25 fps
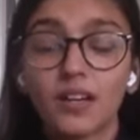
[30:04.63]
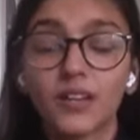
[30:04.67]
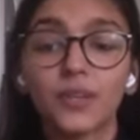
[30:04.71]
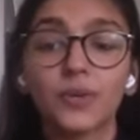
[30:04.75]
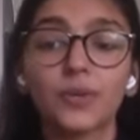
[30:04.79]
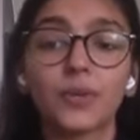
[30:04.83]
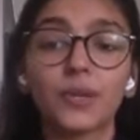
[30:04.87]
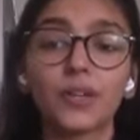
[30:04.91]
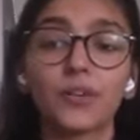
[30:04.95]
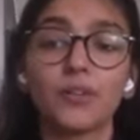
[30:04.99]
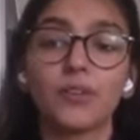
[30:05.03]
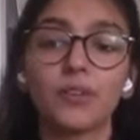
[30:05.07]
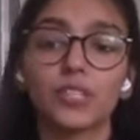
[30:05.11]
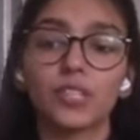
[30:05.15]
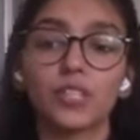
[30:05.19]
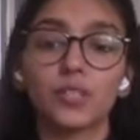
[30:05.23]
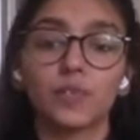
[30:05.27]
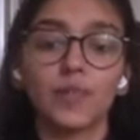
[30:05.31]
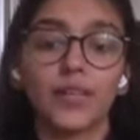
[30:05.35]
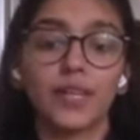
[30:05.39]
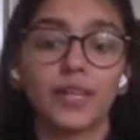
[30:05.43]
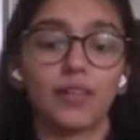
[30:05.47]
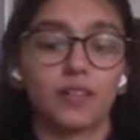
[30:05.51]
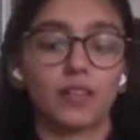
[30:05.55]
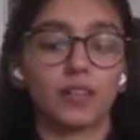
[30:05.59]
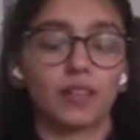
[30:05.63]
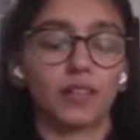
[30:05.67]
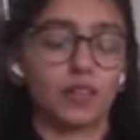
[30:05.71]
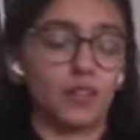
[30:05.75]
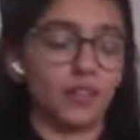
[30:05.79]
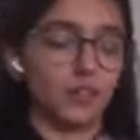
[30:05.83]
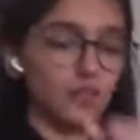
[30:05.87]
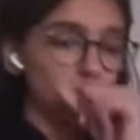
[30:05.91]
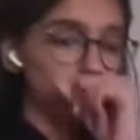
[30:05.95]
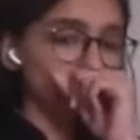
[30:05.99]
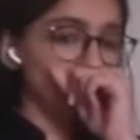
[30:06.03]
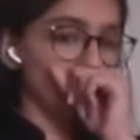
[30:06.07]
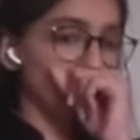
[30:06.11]
You can also make
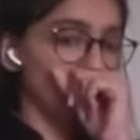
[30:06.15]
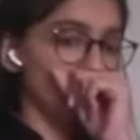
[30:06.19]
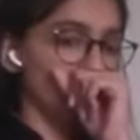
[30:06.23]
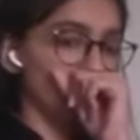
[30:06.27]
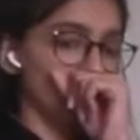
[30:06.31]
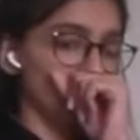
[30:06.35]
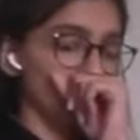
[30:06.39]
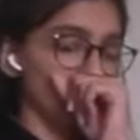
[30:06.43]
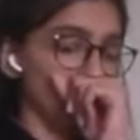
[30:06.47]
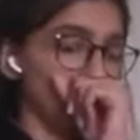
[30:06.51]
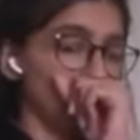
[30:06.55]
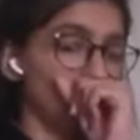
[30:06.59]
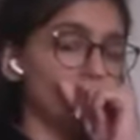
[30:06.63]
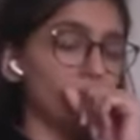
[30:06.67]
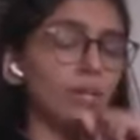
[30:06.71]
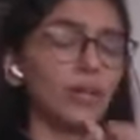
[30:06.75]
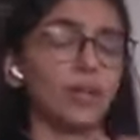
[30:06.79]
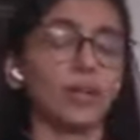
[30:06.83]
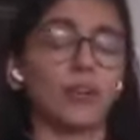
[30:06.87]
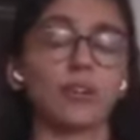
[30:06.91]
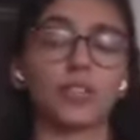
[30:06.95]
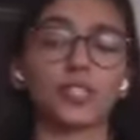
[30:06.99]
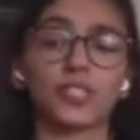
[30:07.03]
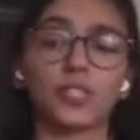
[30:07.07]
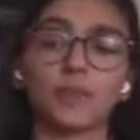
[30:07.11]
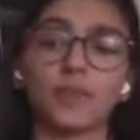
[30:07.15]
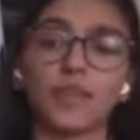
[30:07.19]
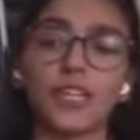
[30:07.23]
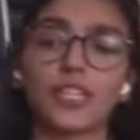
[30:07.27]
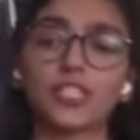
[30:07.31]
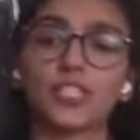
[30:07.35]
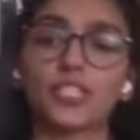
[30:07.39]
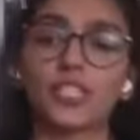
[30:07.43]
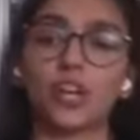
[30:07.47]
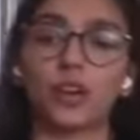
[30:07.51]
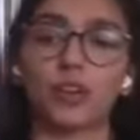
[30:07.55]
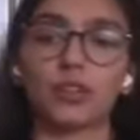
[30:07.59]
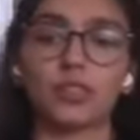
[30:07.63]
also
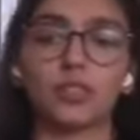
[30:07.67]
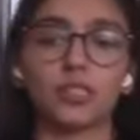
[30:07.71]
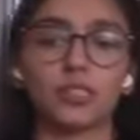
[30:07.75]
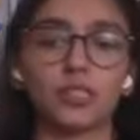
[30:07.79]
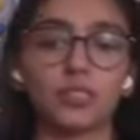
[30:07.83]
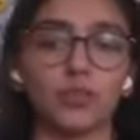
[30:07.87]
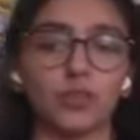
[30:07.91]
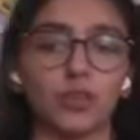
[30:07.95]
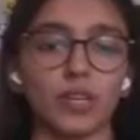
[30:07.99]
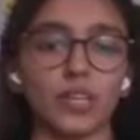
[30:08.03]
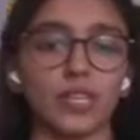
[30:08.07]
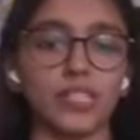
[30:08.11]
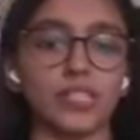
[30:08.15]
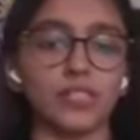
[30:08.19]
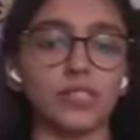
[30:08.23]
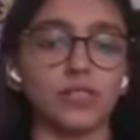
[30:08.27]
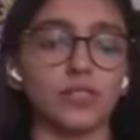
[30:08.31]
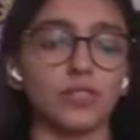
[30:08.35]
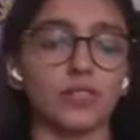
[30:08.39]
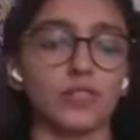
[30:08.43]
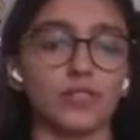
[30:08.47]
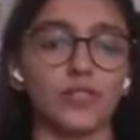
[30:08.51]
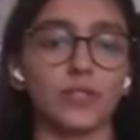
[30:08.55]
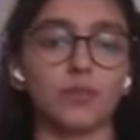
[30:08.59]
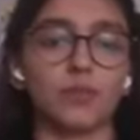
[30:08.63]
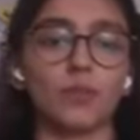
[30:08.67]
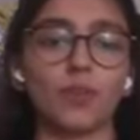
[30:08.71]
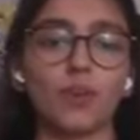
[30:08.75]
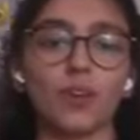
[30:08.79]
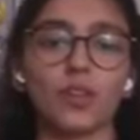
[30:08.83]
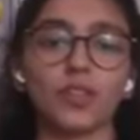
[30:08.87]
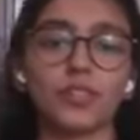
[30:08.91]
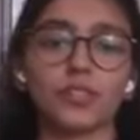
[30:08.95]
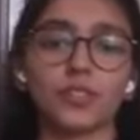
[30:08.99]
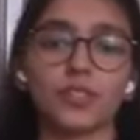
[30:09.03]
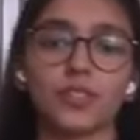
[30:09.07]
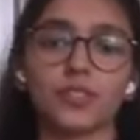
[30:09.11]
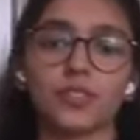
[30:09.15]
make chocolate cookies. So if you
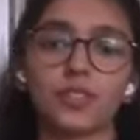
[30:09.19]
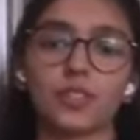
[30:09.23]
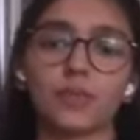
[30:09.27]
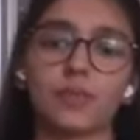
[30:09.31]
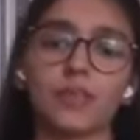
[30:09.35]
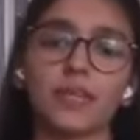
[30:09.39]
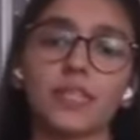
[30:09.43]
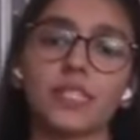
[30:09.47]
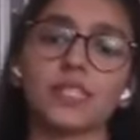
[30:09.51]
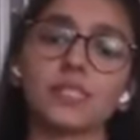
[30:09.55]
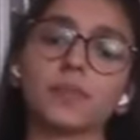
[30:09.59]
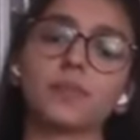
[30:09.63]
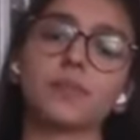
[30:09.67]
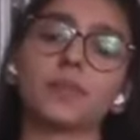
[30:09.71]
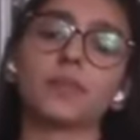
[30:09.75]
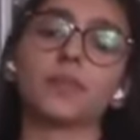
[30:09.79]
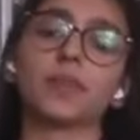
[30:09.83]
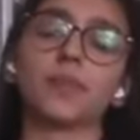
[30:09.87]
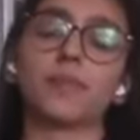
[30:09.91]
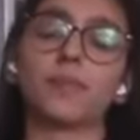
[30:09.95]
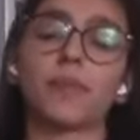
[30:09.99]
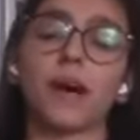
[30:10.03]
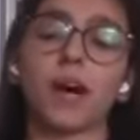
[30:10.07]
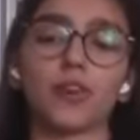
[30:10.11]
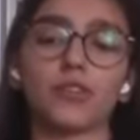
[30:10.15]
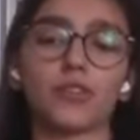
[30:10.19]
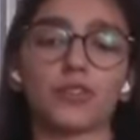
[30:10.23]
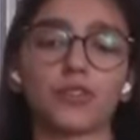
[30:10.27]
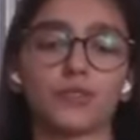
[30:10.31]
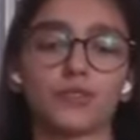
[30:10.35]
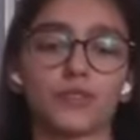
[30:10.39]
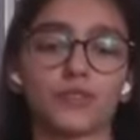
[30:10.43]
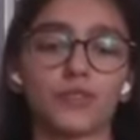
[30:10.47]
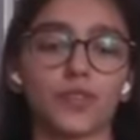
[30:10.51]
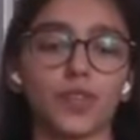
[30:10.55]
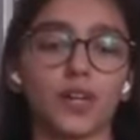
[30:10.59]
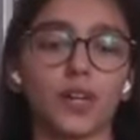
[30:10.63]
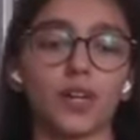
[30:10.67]
want, you can replace a part of